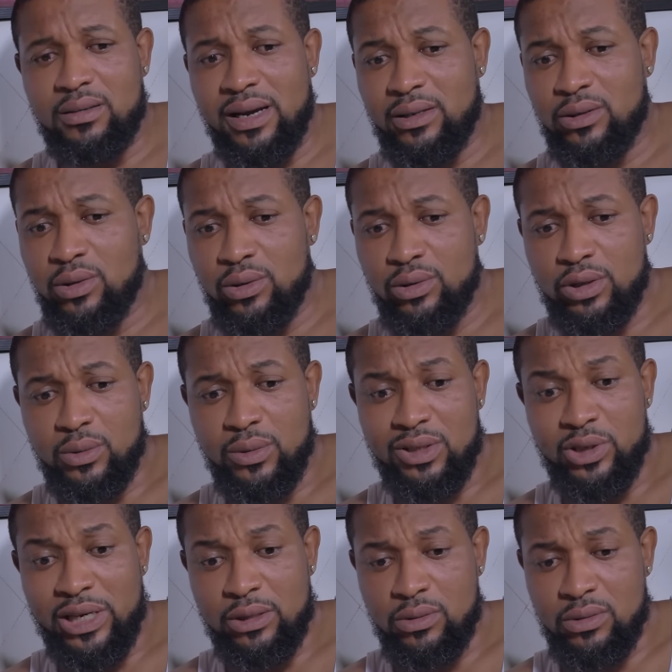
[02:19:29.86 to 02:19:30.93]
I thought you were
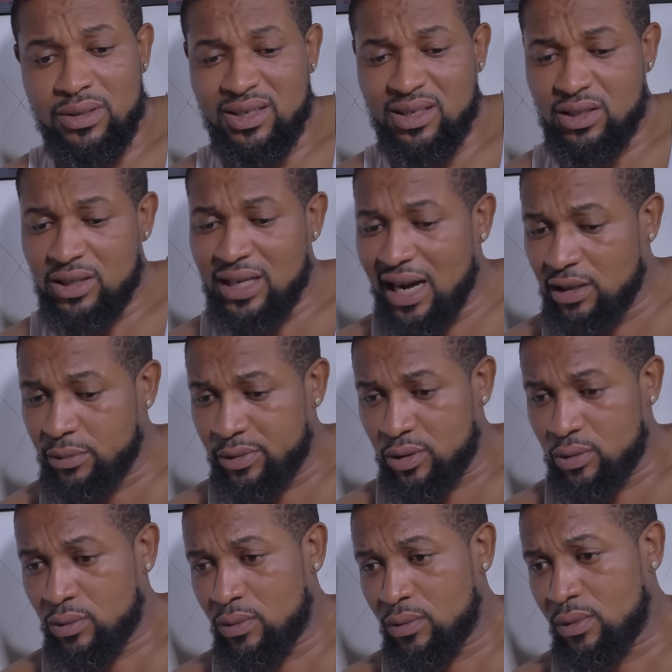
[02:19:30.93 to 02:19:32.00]
trying to discharge me
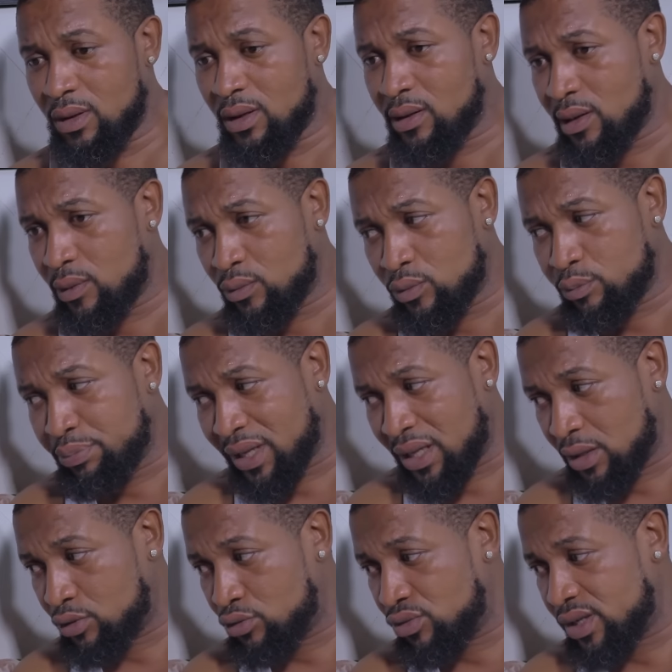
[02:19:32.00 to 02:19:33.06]
so I, I won't
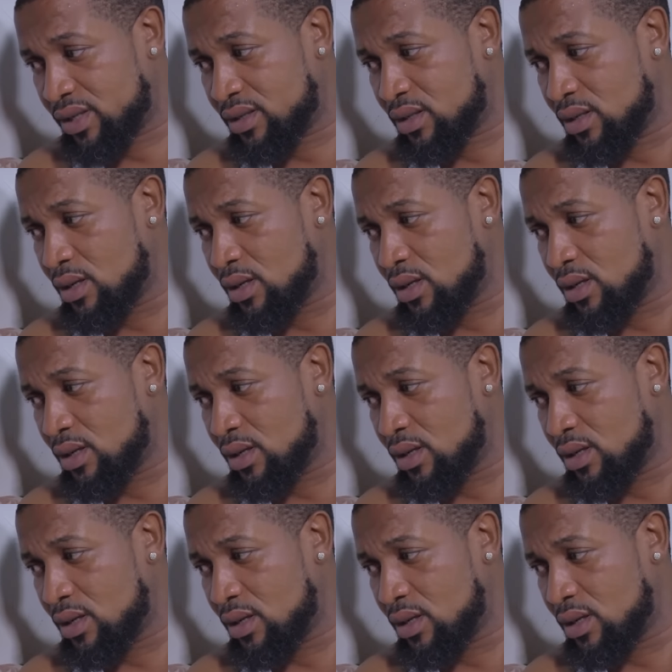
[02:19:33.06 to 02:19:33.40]
penetrate.